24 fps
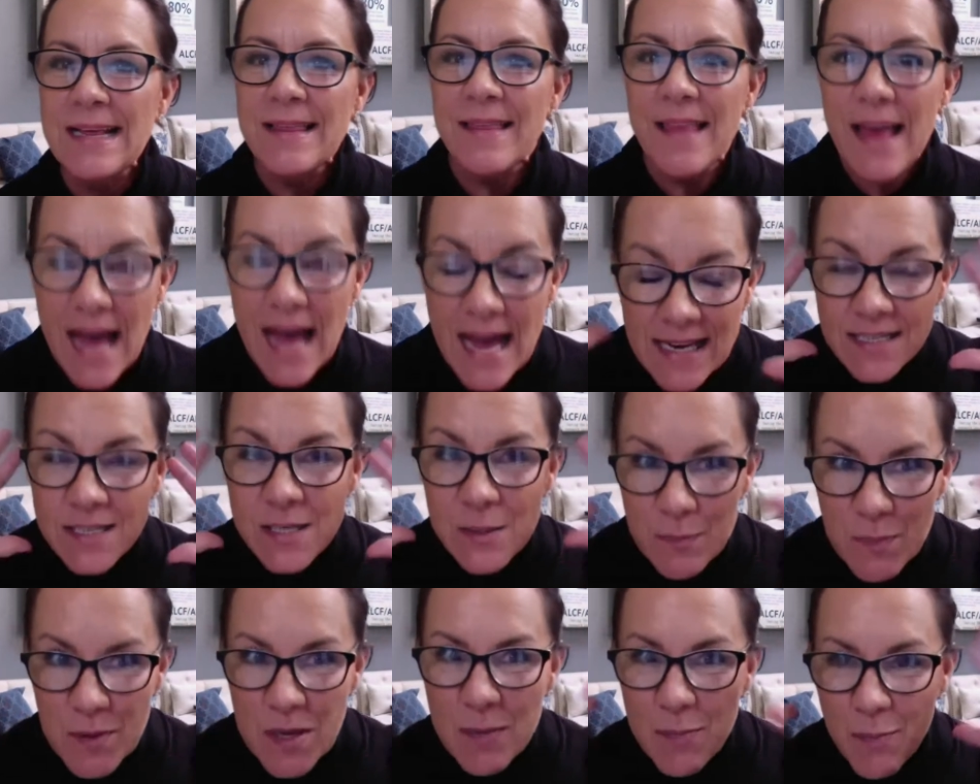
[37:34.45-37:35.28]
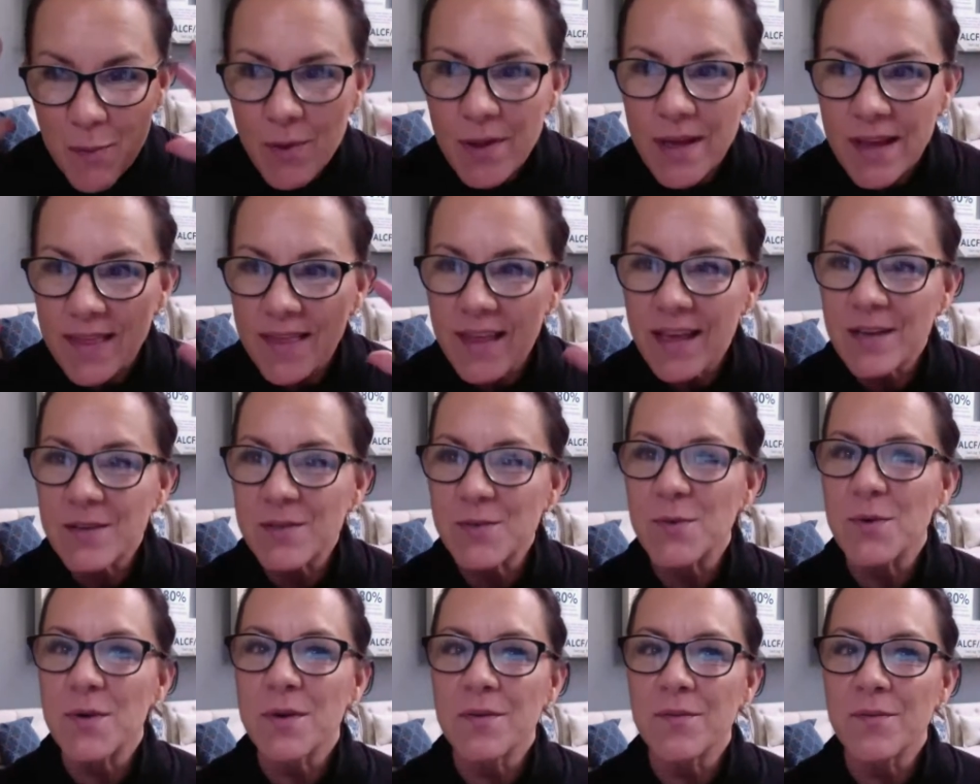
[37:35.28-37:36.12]
That to people, I think,
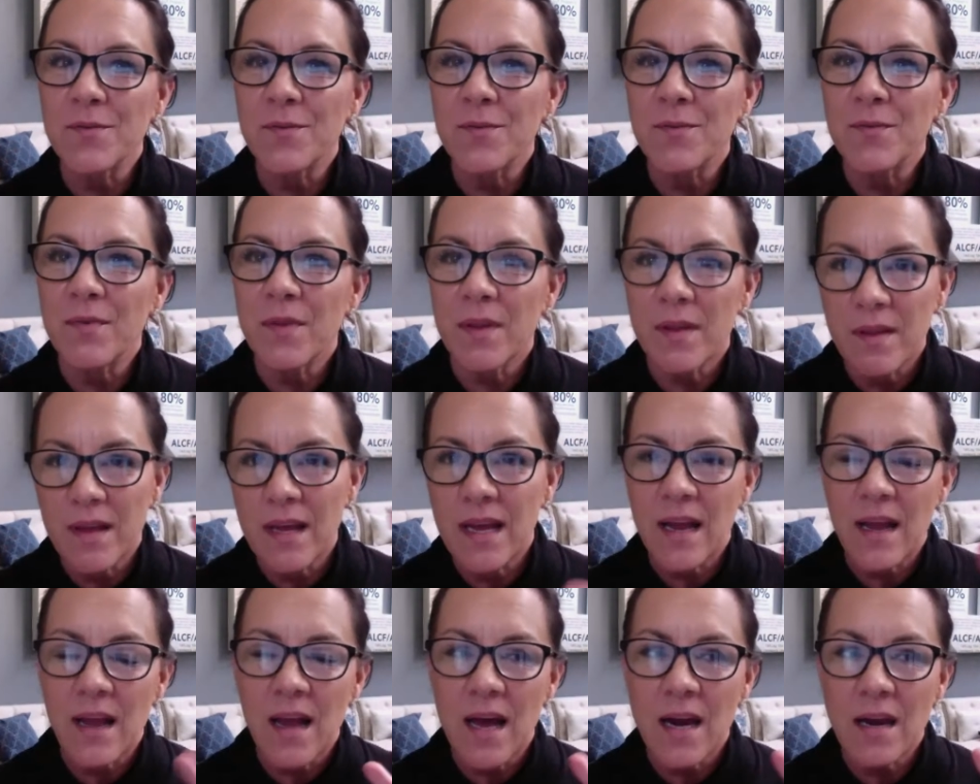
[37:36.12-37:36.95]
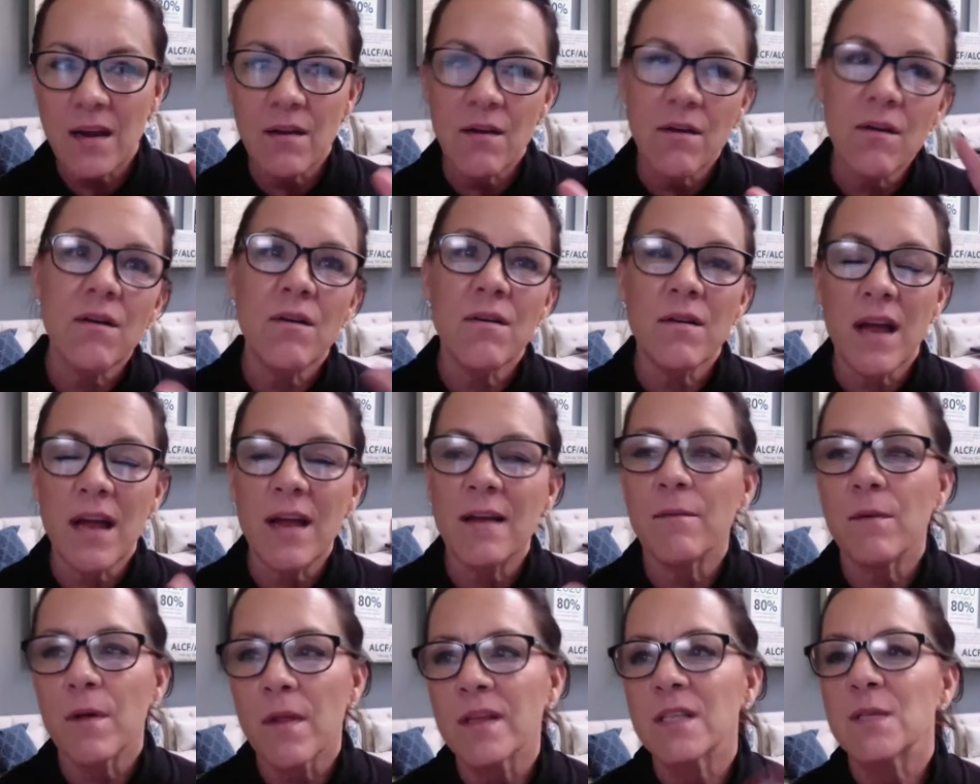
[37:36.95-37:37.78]
sort of, they can kind of go, oh,
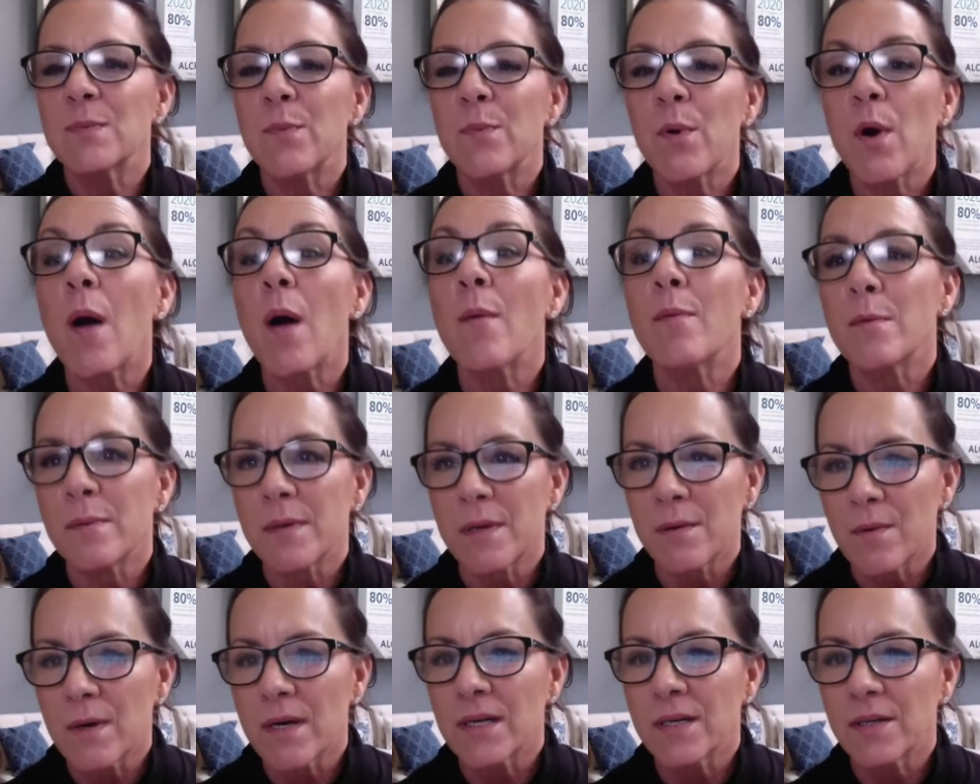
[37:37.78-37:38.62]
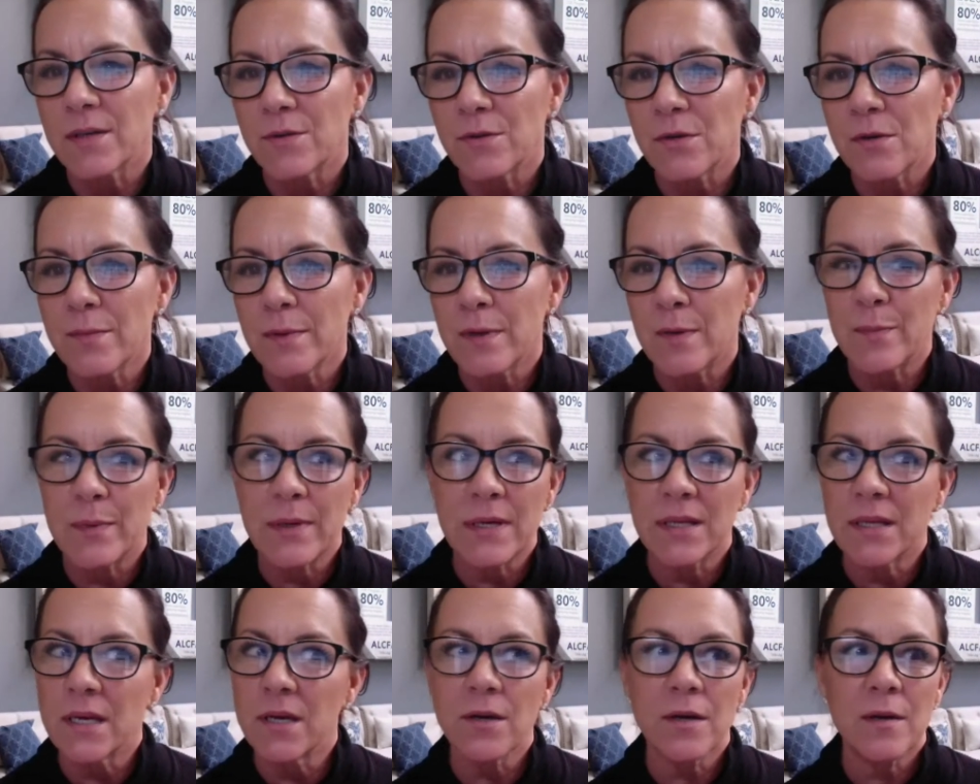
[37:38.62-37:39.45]
okay, well, that's probably what contributed.
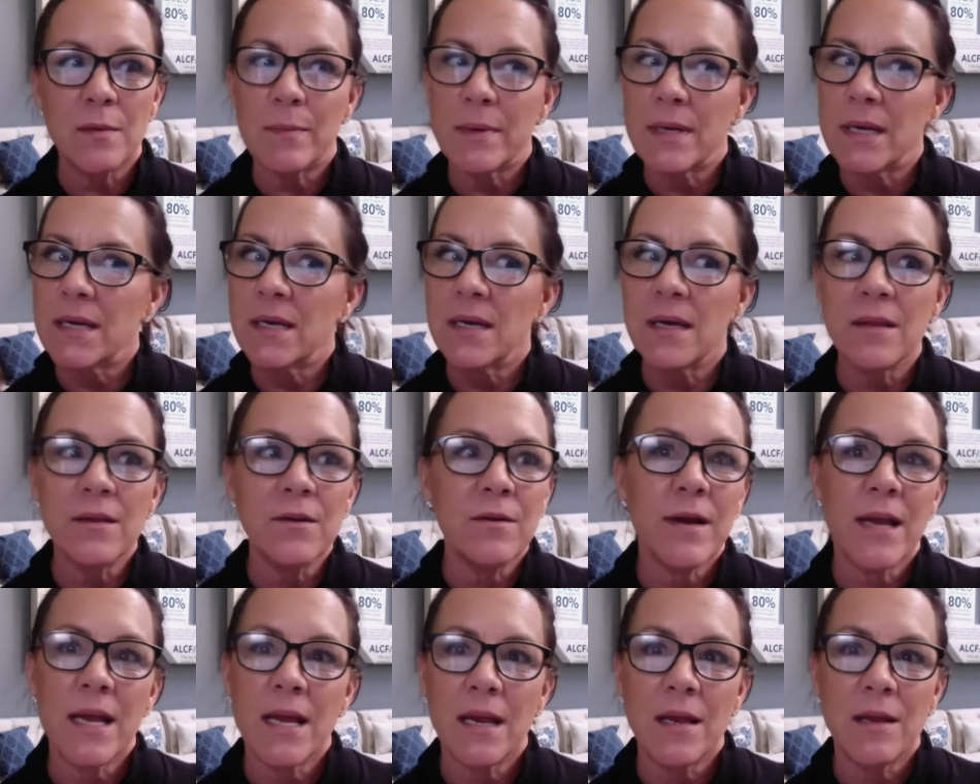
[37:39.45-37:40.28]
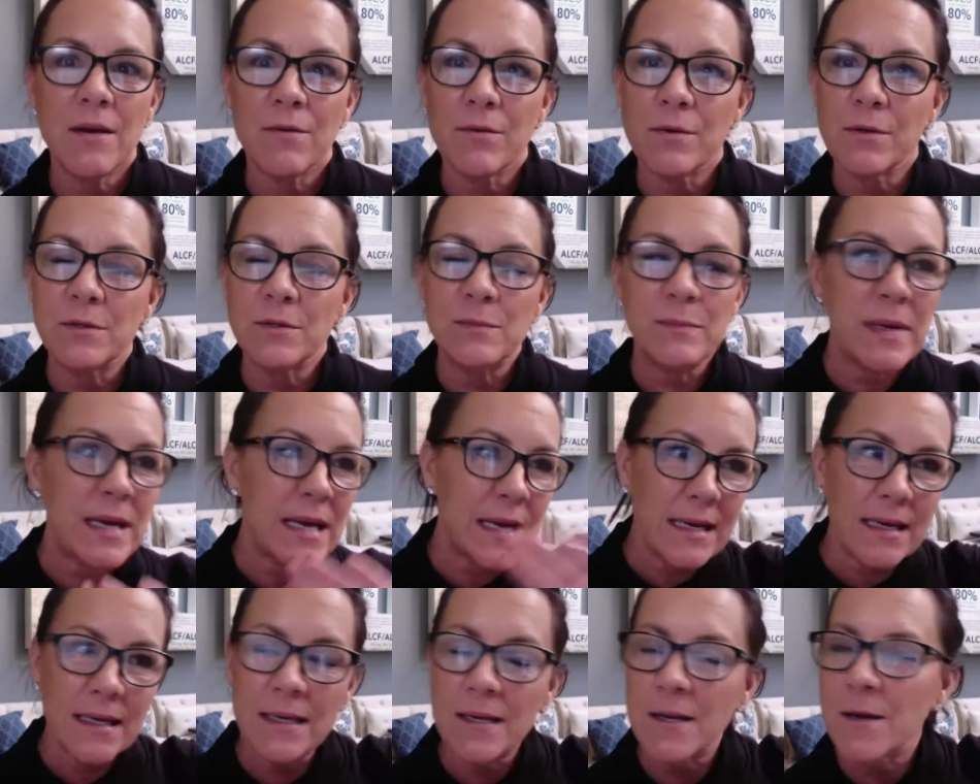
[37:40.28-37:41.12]
But there can be another 80-year-old
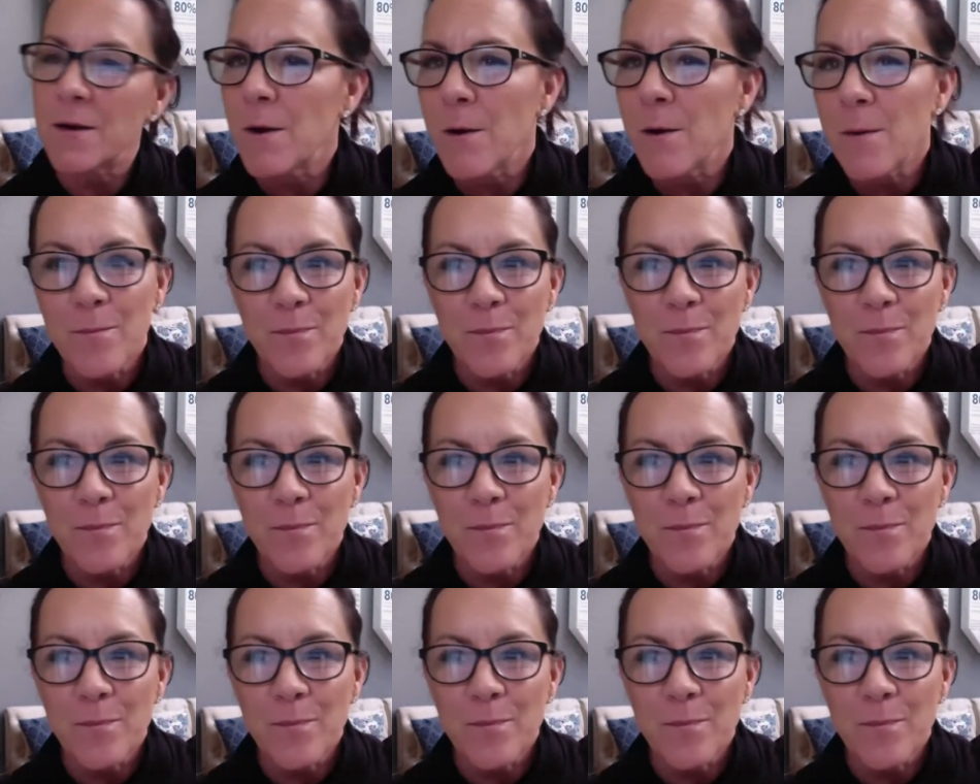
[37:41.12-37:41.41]
man,